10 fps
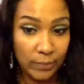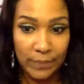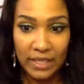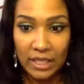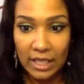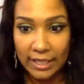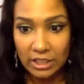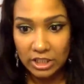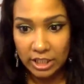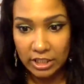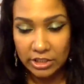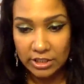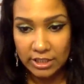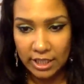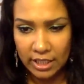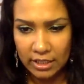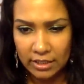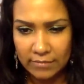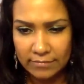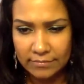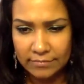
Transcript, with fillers: men like change, exactly.